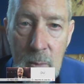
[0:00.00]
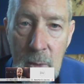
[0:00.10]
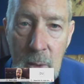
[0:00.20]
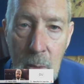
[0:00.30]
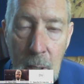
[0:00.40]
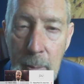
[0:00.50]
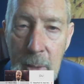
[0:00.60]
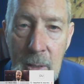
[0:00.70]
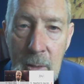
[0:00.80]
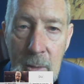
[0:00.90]

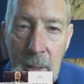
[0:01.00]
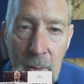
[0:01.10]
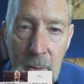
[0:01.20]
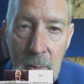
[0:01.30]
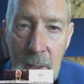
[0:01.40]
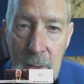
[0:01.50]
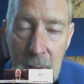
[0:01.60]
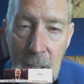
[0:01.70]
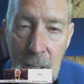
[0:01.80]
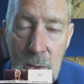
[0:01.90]
lobby at the
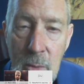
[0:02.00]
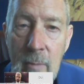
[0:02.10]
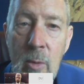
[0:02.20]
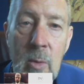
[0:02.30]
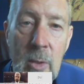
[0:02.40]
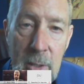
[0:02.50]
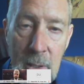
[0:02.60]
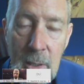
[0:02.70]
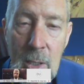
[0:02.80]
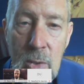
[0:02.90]
national level, at the
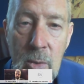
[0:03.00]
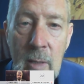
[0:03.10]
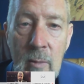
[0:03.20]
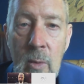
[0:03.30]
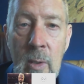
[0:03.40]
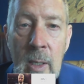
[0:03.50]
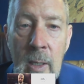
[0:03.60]
international level.